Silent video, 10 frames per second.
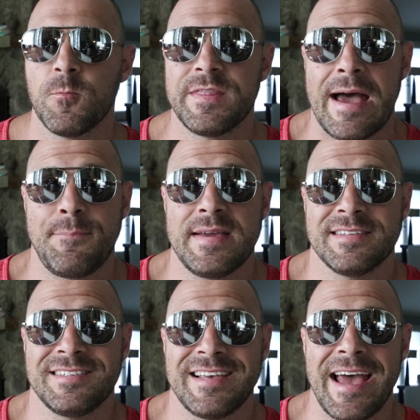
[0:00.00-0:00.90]
with that
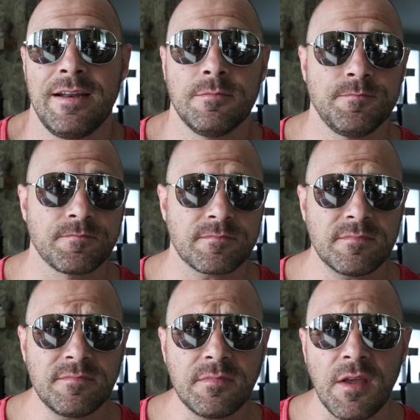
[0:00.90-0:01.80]
being said,
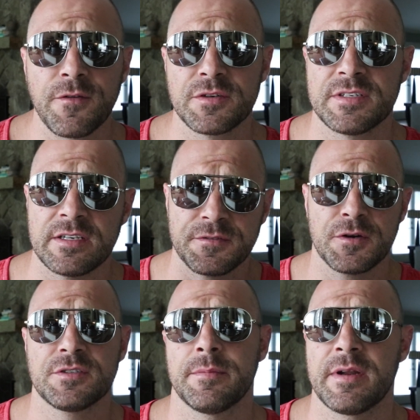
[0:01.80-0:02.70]
first things
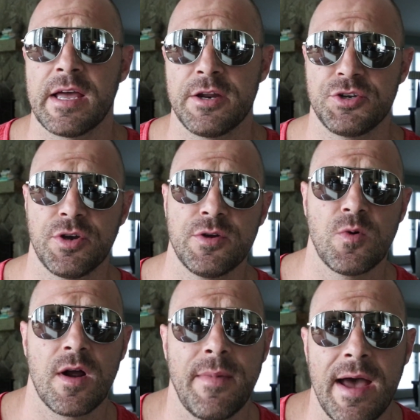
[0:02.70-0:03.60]
first, I'm going to kind of show you
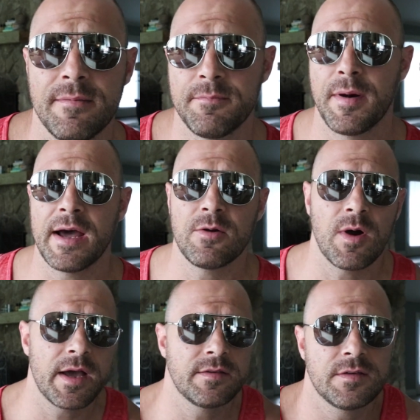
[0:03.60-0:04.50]
where I'm at
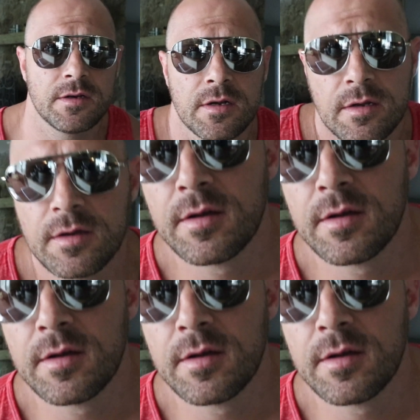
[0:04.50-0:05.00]
body-wise here.